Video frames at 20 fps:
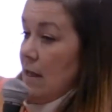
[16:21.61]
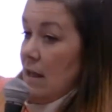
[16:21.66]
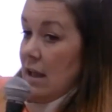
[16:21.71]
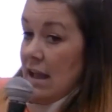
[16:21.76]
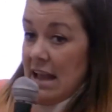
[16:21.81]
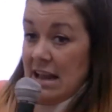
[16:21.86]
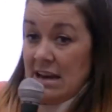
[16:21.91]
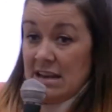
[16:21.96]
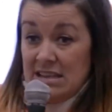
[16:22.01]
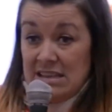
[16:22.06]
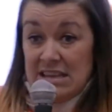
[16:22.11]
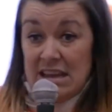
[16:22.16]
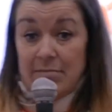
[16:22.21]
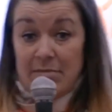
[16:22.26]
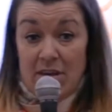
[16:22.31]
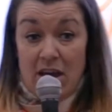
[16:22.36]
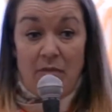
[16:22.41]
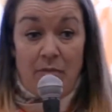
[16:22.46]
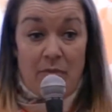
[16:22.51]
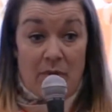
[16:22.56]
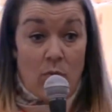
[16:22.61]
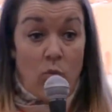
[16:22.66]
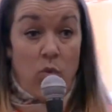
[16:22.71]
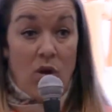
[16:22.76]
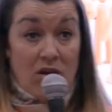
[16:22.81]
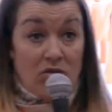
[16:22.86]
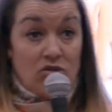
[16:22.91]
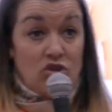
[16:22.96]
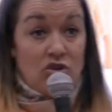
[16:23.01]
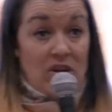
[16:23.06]
in a team that have been
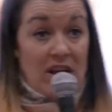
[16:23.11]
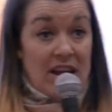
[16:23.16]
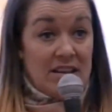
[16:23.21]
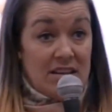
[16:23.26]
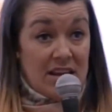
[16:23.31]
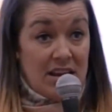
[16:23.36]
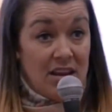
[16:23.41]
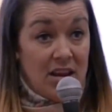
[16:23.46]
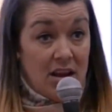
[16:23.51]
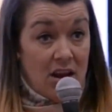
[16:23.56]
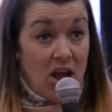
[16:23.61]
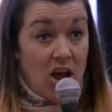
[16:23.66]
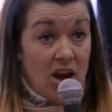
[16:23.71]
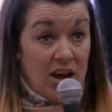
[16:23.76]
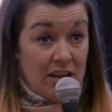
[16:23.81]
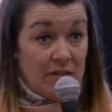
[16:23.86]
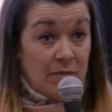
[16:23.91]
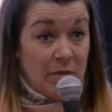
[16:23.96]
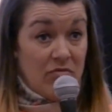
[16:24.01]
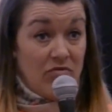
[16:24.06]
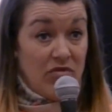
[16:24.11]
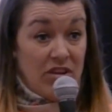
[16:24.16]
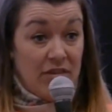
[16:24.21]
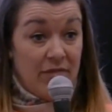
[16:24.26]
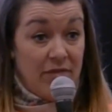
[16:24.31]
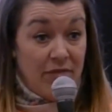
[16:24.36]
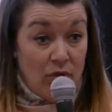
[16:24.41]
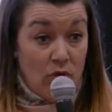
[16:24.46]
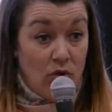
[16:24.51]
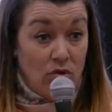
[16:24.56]
well trained and the learning's been
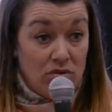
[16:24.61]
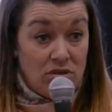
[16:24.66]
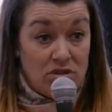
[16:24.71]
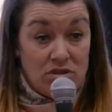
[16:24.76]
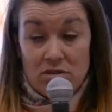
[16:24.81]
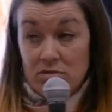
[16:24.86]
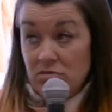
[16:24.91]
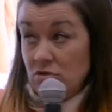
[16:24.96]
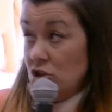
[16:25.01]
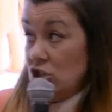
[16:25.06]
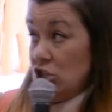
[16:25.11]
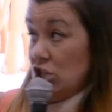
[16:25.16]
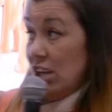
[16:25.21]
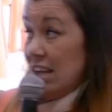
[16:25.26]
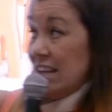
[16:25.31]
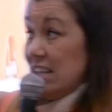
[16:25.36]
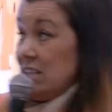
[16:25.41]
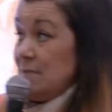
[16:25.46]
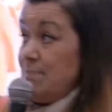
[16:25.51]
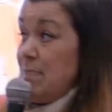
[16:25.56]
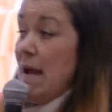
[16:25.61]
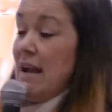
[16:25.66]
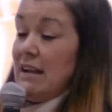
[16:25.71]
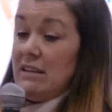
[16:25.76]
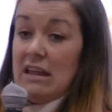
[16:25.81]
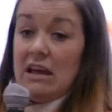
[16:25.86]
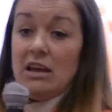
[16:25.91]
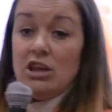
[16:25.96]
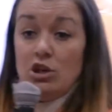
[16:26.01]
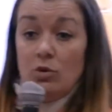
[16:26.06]
reinforced, you should
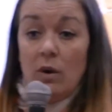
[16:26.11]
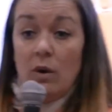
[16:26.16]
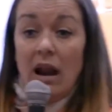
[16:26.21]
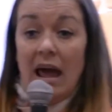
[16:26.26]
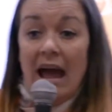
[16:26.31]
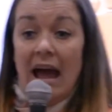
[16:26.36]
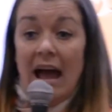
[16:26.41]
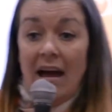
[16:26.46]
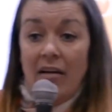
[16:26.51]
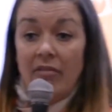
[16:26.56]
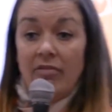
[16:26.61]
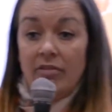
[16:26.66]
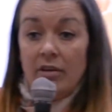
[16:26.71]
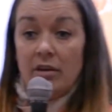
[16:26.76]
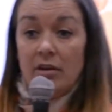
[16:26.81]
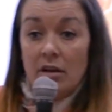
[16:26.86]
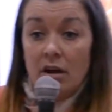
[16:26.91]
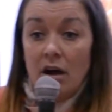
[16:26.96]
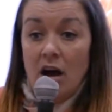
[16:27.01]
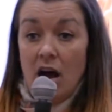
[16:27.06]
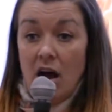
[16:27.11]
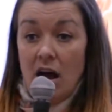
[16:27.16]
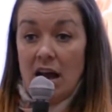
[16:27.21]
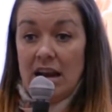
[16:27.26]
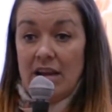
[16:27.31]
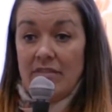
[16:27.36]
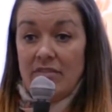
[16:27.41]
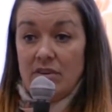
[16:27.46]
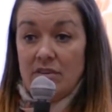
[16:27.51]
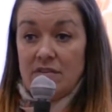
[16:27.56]
expect that you will have a high
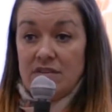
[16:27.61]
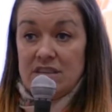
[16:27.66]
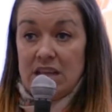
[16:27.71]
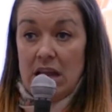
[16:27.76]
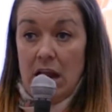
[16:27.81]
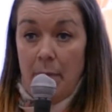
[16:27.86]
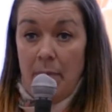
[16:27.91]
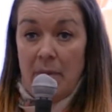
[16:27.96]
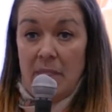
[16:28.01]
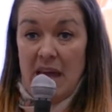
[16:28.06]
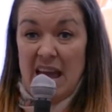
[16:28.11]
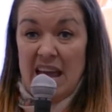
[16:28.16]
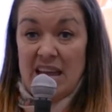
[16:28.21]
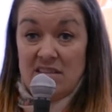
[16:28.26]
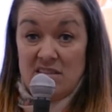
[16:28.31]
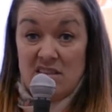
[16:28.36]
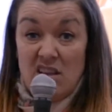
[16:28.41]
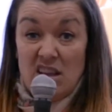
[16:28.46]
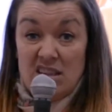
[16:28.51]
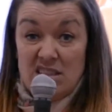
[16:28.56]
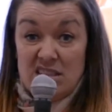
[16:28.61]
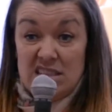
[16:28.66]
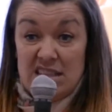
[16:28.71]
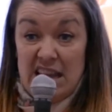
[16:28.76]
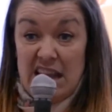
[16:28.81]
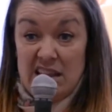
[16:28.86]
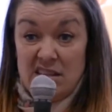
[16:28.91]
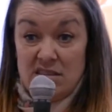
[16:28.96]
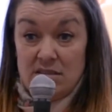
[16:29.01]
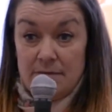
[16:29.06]
level of skill up in the 8s, 9s and
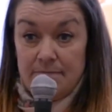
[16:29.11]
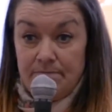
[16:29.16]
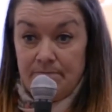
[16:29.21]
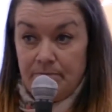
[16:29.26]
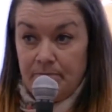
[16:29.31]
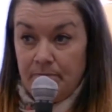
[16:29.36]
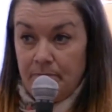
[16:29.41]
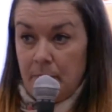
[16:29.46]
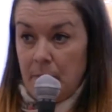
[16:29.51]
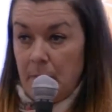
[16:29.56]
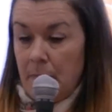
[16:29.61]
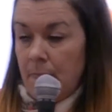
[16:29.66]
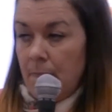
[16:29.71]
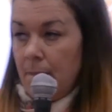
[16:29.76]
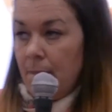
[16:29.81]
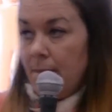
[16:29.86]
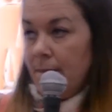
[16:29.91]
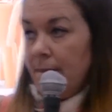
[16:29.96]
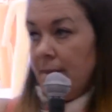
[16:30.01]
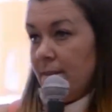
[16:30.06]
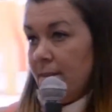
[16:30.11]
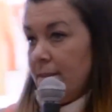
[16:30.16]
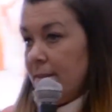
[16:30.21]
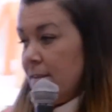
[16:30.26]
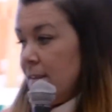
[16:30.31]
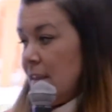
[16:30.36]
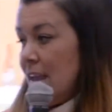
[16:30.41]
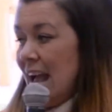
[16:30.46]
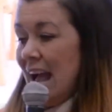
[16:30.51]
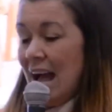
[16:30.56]
10s.
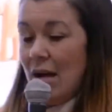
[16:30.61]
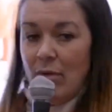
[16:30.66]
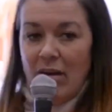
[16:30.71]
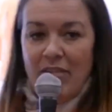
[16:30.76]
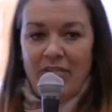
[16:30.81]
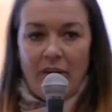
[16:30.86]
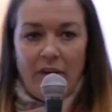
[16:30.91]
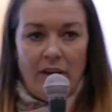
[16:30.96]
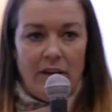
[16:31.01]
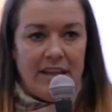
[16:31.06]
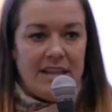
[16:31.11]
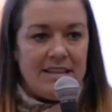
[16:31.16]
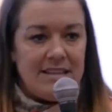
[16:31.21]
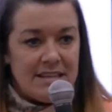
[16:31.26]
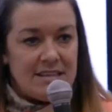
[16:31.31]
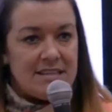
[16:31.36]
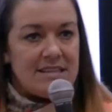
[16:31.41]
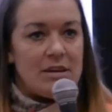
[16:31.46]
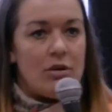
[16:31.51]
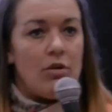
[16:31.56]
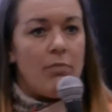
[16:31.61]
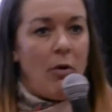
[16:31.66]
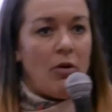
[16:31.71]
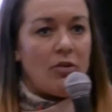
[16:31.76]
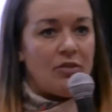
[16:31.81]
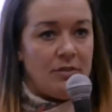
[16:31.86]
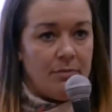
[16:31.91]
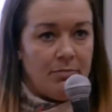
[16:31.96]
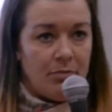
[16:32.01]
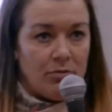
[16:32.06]
However, it is still
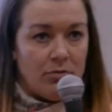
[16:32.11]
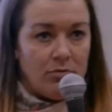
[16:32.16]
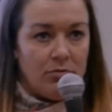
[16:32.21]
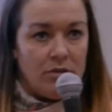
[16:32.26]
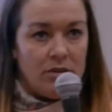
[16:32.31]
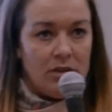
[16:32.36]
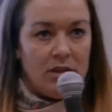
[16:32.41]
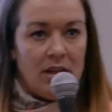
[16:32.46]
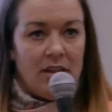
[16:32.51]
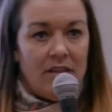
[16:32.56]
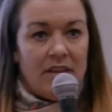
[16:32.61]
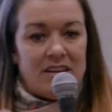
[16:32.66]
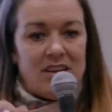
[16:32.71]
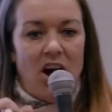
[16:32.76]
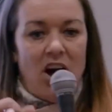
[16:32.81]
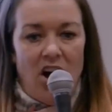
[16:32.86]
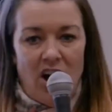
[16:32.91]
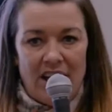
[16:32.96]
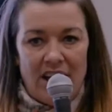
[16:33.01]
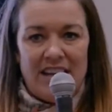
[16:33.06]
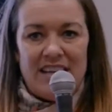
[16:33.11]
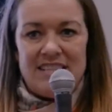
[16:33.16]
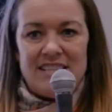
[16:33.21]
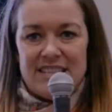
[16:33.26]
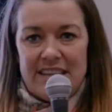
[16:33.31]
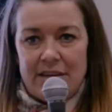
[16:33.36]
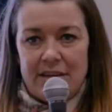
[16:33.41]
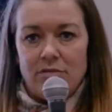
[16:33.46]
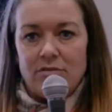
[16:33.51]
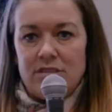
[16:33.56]
possible that a highly
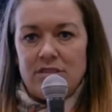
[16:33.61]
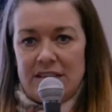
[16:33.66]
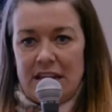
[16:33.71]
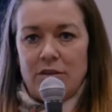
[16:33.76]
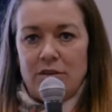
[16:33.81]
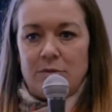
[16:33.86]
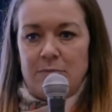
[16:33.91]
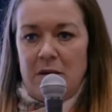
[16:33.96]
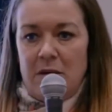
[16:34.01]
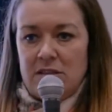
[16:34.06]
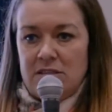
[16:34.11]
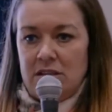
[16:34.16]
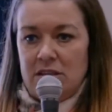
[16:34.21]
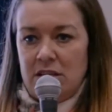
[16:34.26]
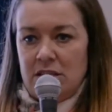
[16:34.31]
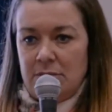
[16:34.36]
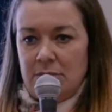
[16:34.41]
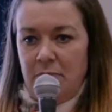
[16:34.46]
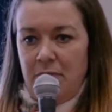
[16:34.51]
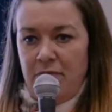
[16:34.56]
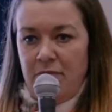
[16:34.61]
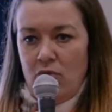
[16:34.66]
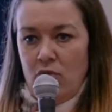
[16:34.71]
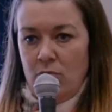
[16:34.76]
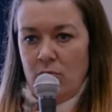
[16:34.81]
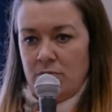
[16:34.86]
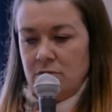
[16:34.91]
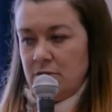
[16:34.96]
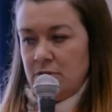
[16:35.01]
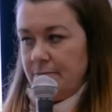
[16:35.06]
skilled salesperson
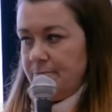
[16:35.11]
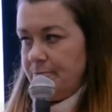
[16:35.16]
underperforms.